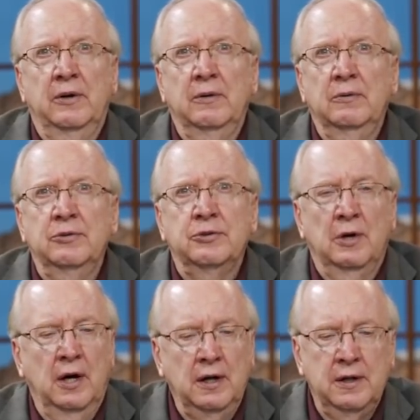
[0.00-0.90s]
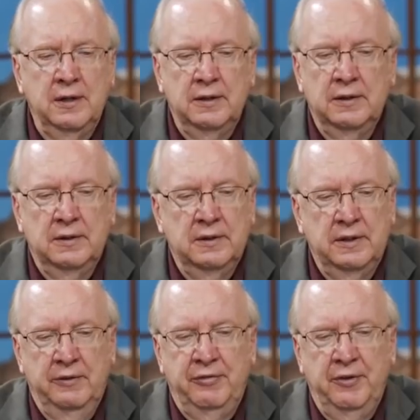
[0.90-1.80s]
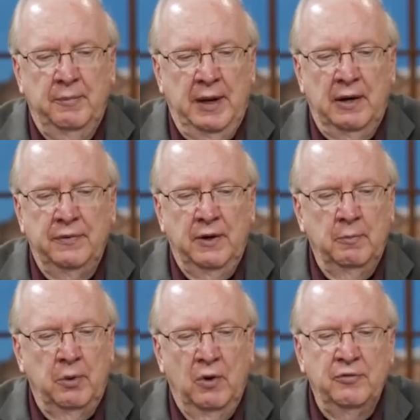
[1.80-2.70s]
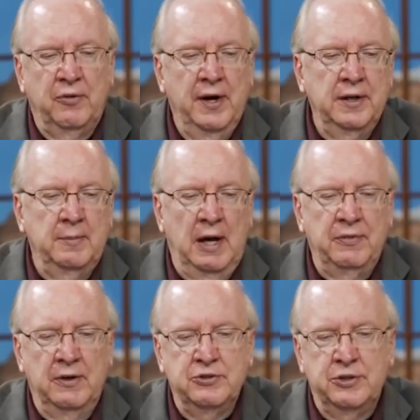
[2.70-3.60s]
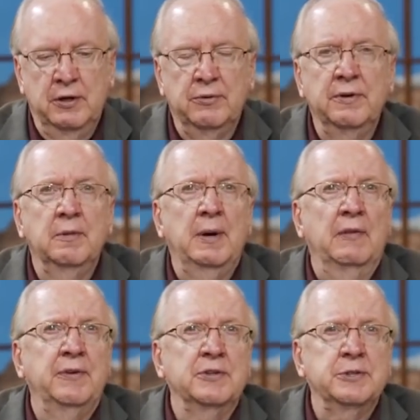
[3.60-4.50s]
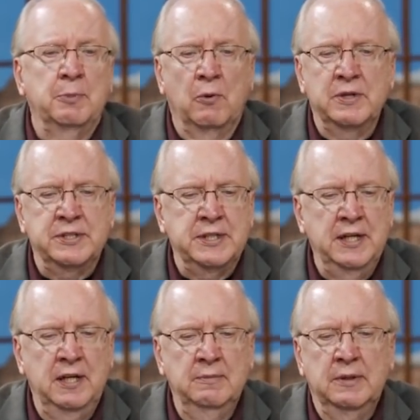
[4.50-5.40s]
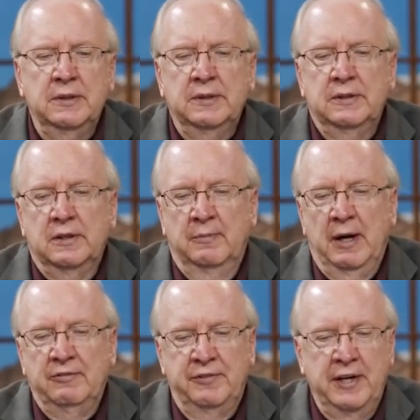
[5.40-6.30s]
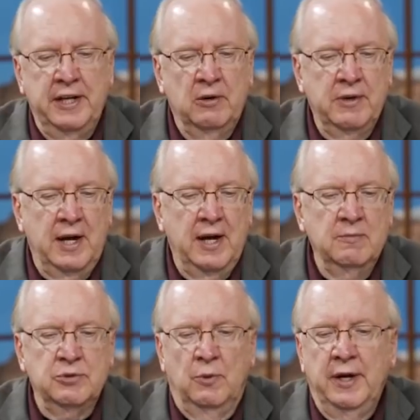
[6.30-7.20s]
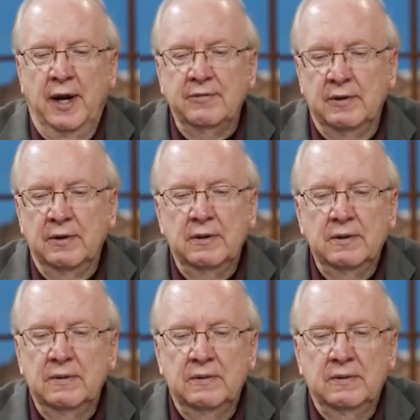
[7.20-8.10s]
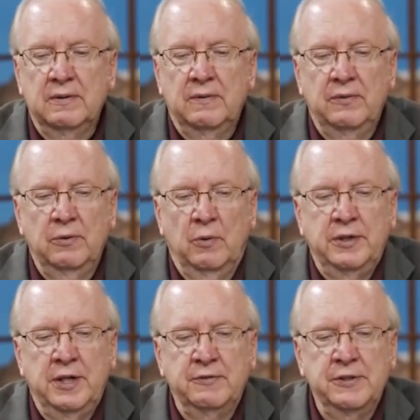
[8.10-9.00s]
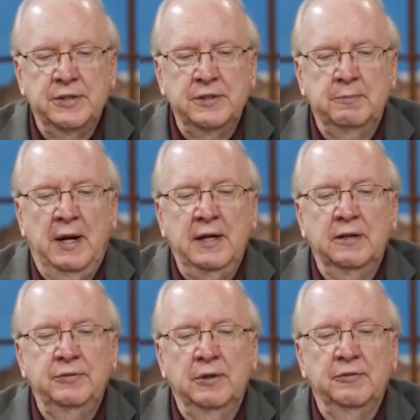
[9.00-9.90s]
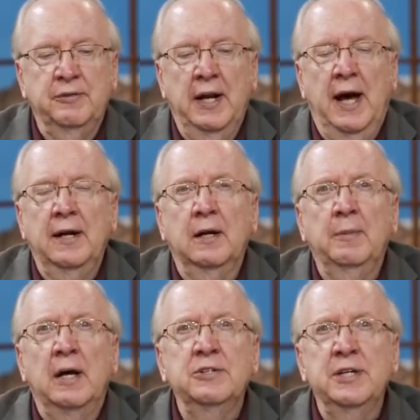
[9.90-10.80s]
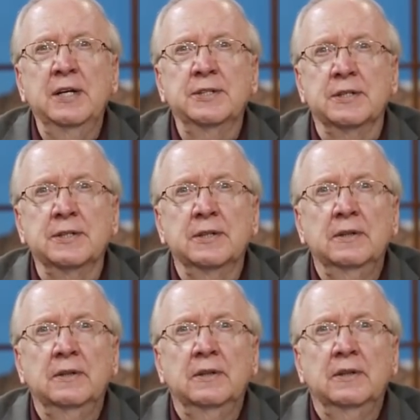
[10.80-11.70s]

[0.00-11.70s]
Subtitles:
their truck, about their boyfriend, about their children, about their sports team, about video games, whatever, and what difference does it make if you're a fanatic about Jesus?